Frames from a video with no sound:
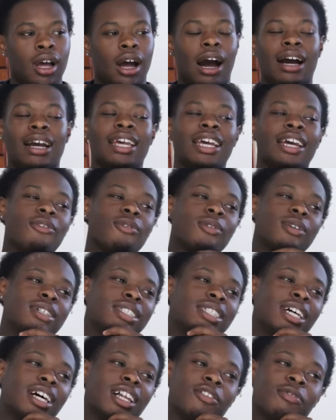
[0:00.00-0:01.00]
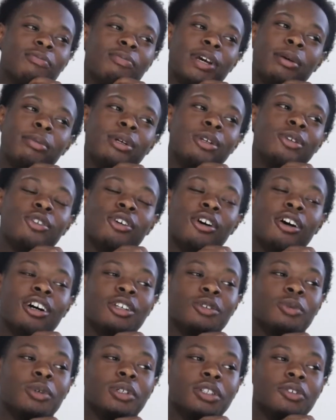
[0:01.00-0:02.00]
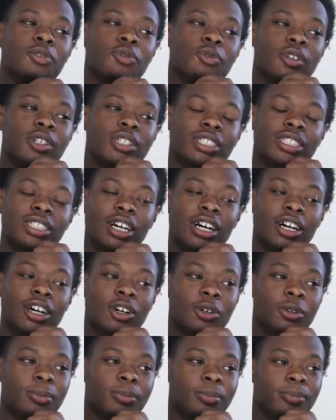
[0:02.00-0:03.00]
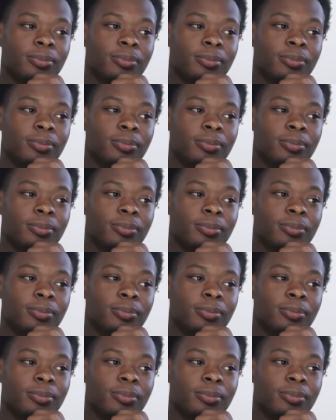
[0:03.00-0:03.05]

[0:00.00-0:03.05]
I can't really tell if BabyTron's was a freestyle